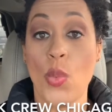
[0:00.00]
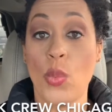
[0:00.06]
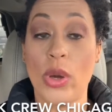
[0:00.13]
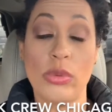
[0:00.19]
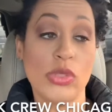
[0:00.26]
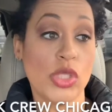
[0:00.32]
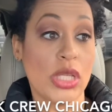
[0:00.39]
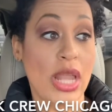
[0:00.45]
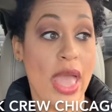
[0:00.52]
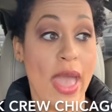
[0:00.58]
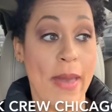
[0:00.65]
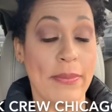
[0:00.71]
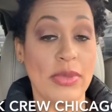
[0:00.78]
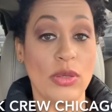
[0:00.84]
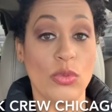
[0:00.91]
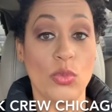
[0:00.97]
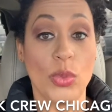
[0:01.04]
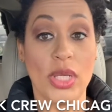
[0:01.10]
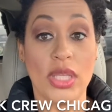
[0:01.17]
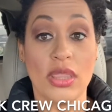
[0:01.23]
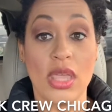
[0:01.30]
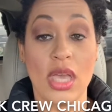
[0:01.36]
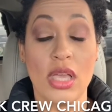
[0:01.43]
what was going to happen
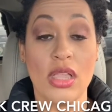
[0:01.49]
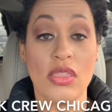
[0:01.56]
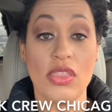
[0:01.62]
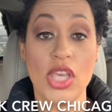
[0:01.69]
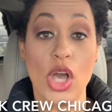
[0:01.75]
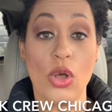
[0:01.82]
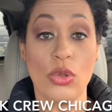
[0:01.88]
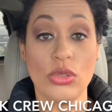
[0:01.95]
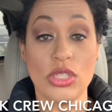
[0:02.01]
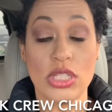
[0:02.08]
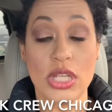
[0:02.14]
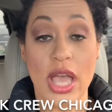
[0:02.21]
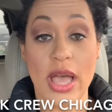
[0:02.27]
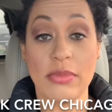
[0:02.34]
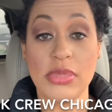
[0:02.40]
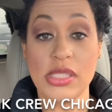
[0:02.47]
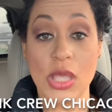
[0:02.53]
with the old shop.